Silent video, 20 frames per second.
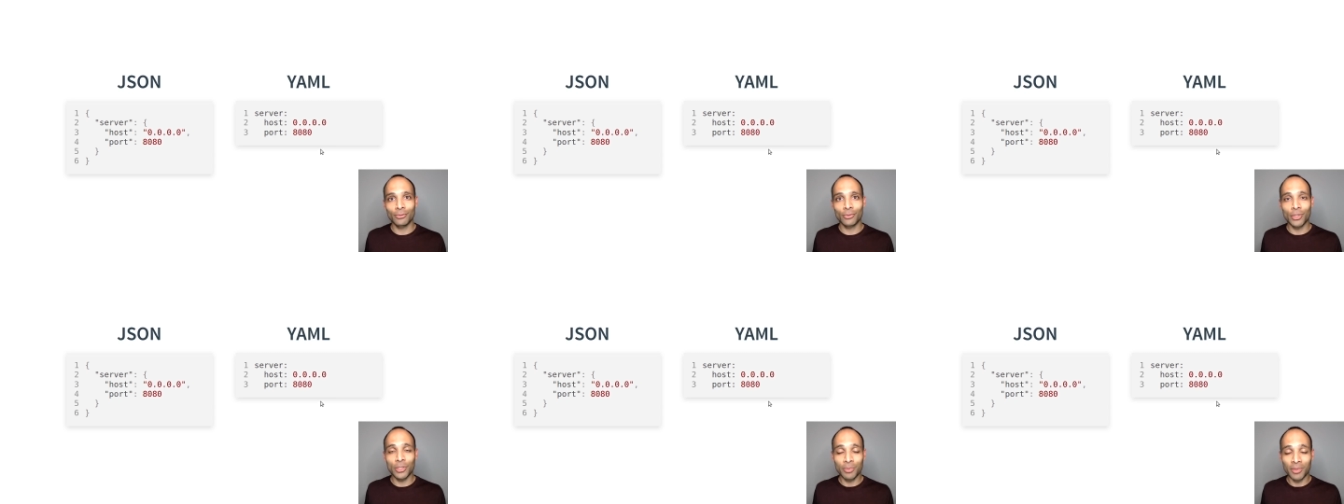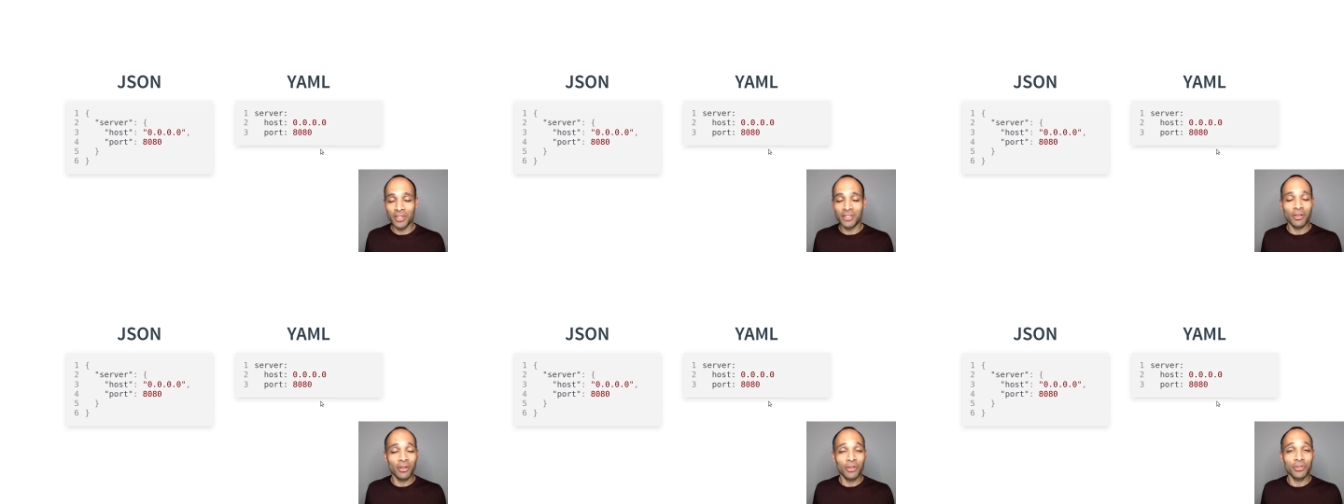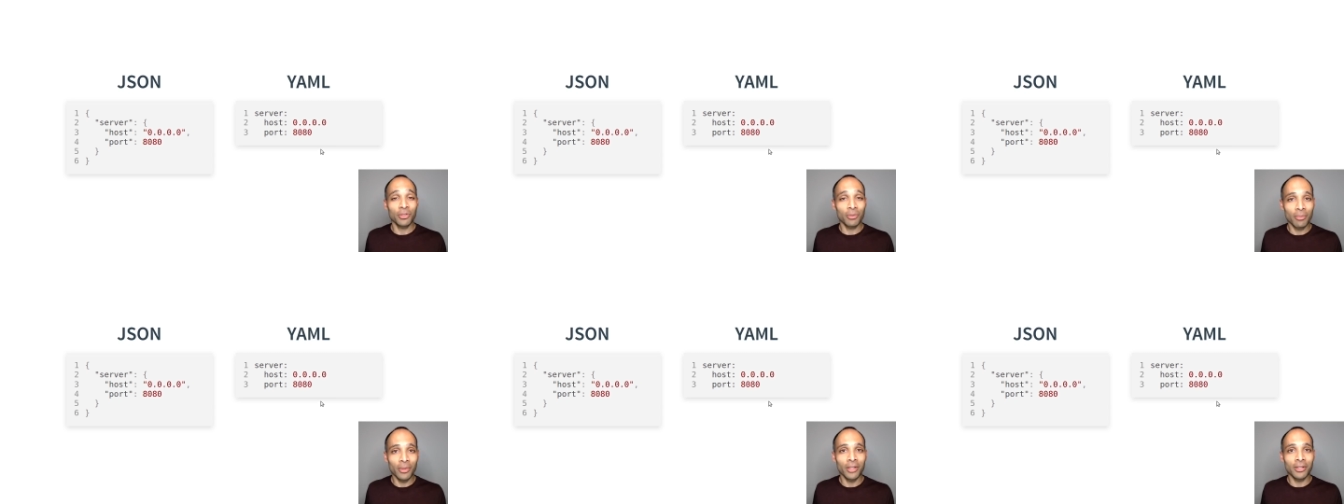which makes
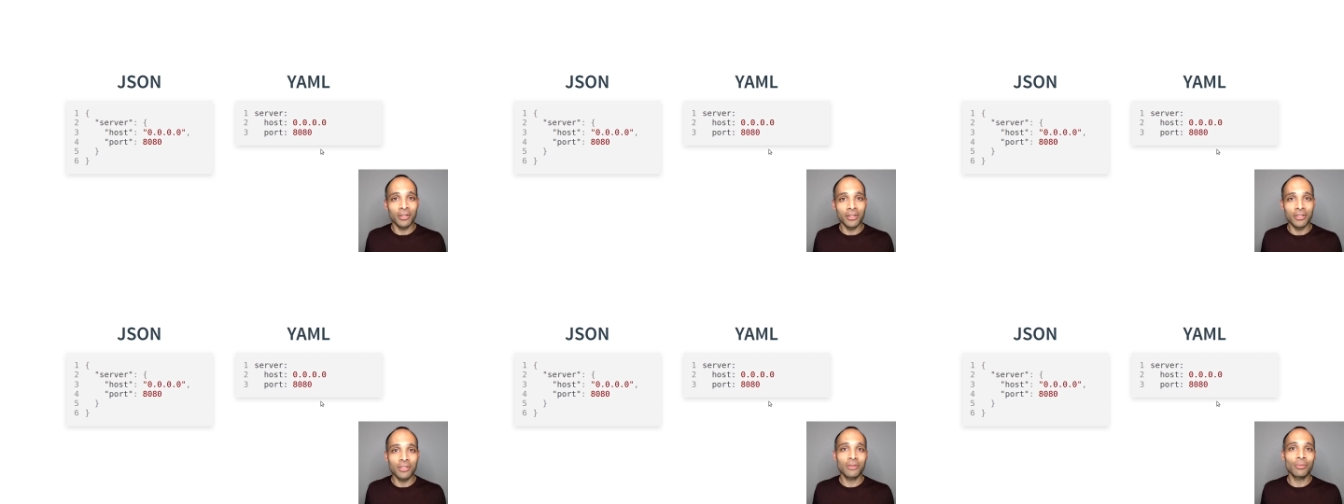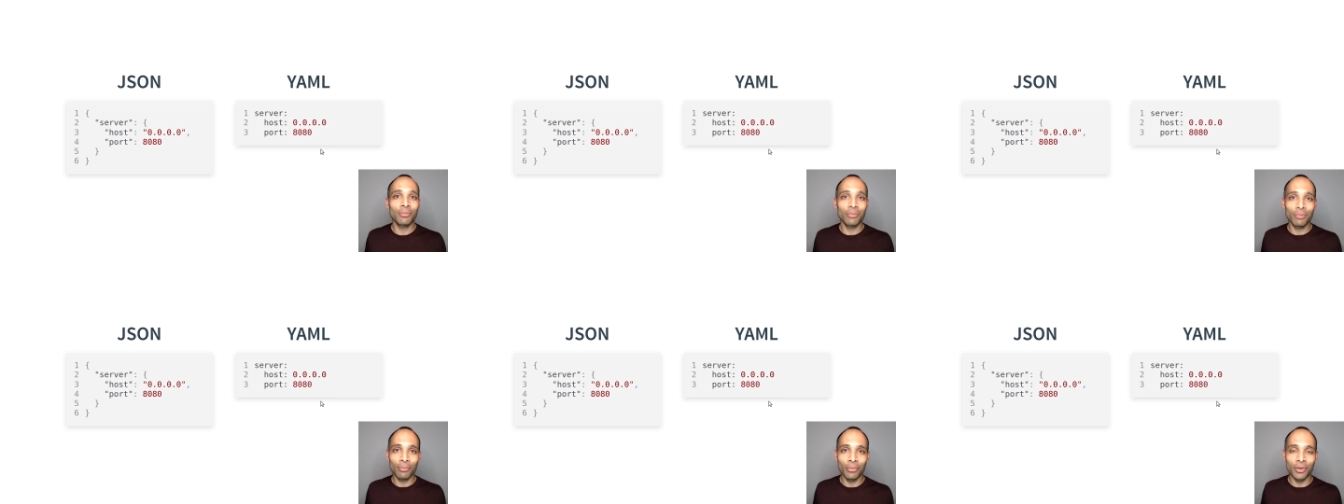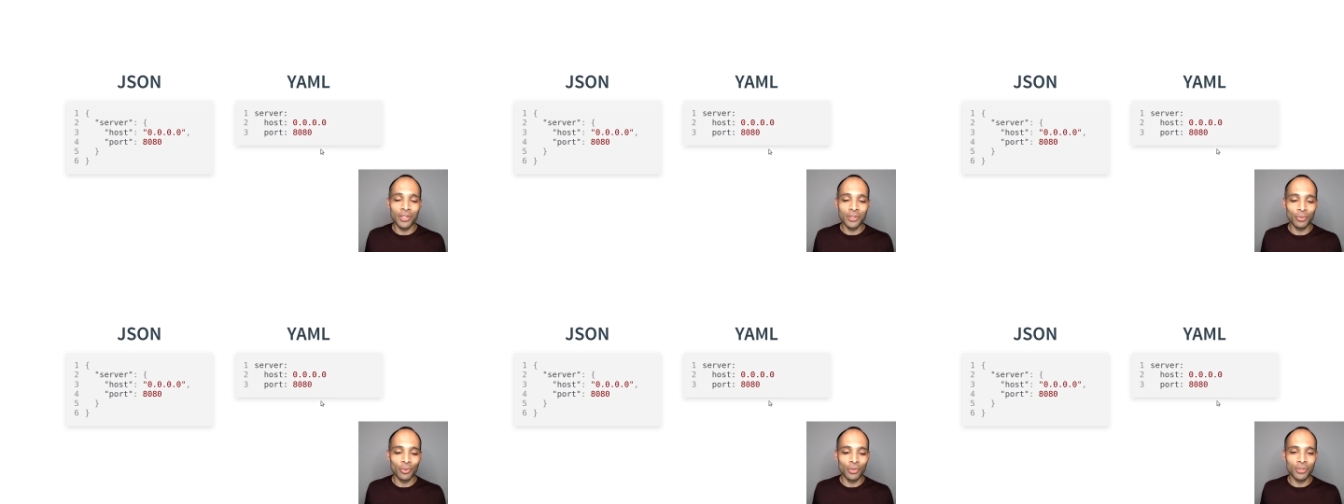long-term maintenance
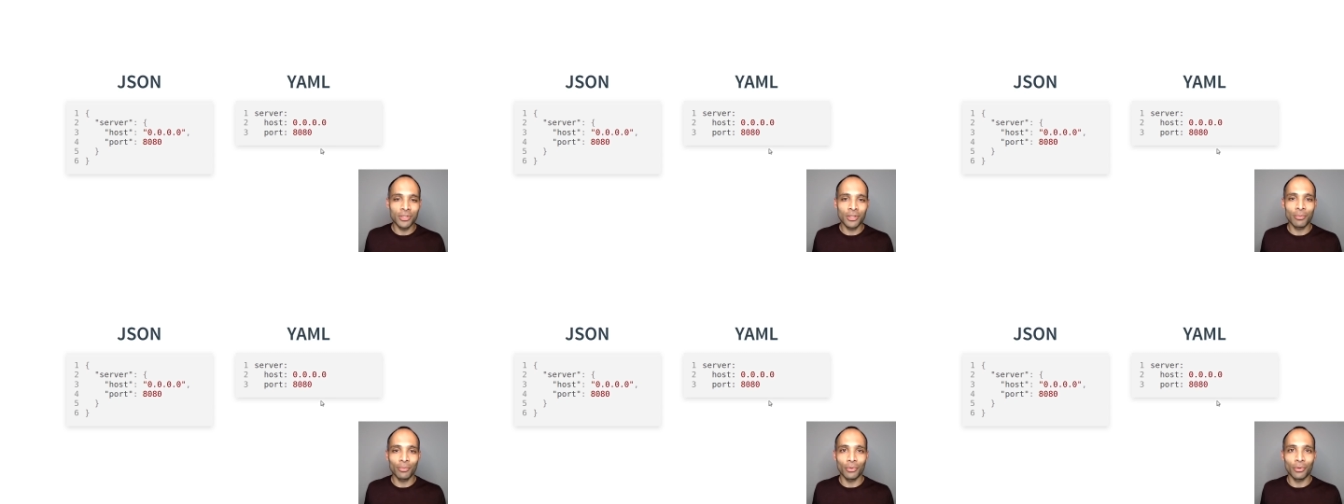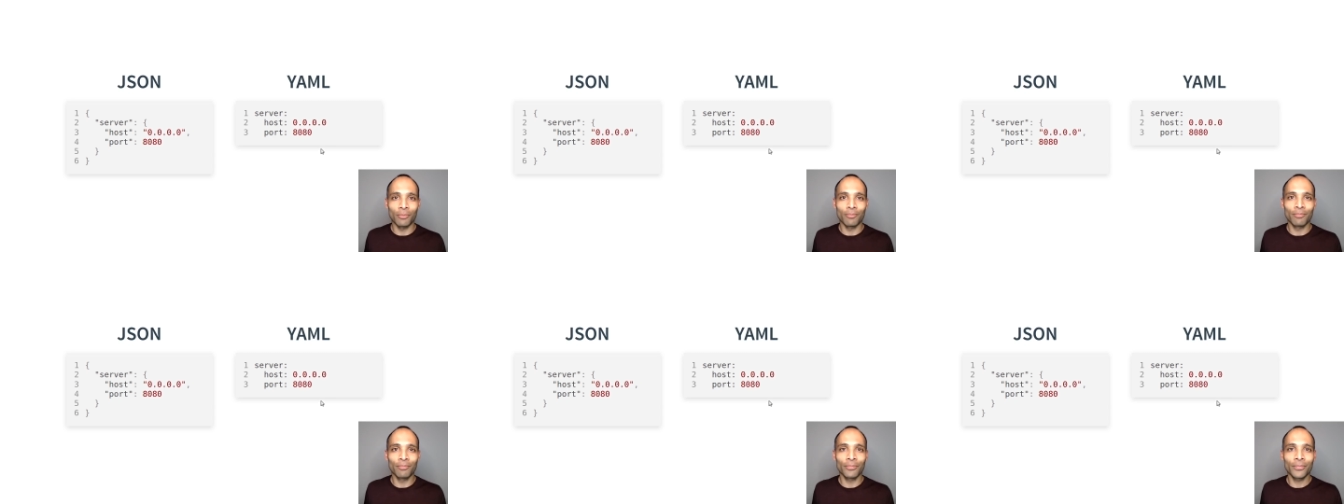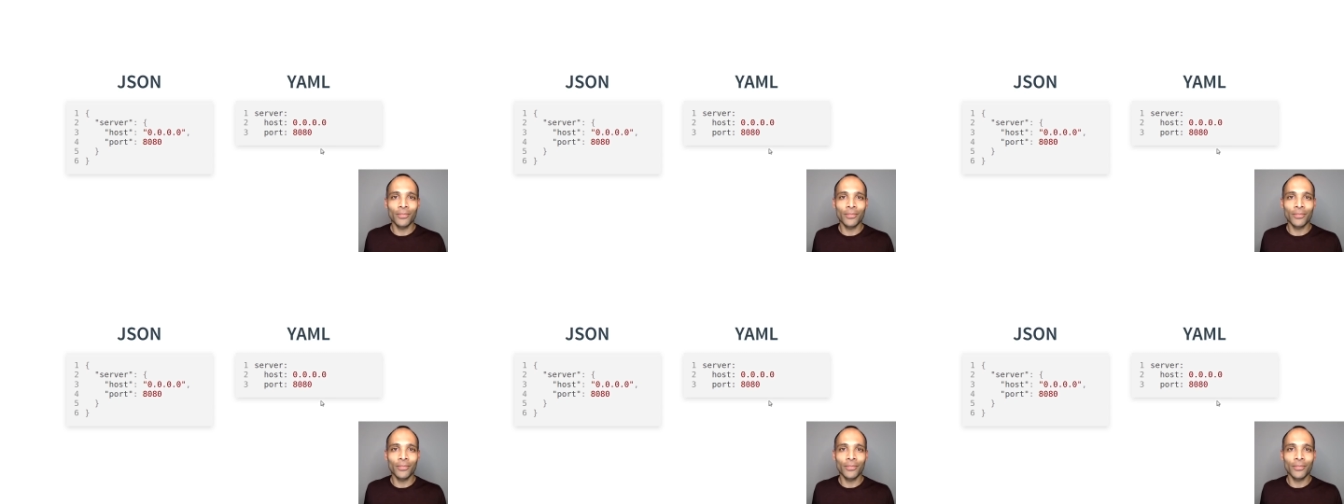much more simple.